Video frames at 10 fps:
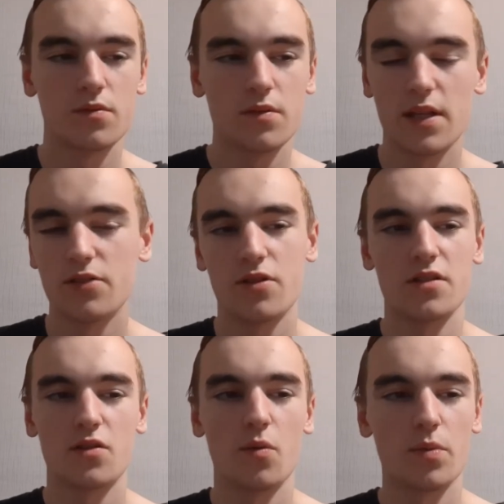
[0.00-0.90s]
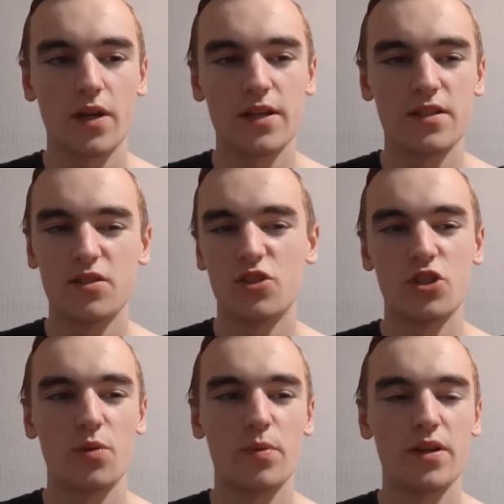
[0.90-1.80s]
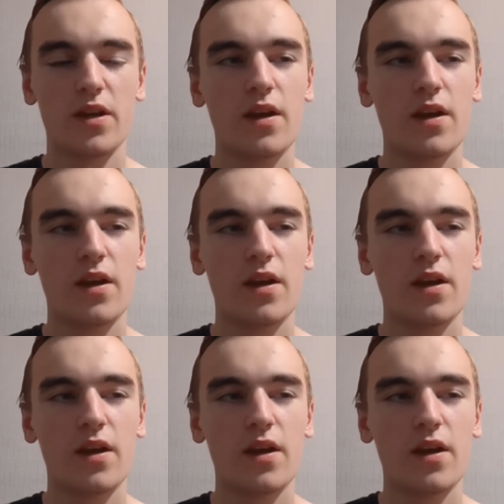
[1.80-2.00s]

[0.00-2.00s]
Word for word: Electric cars are complicated and stupid.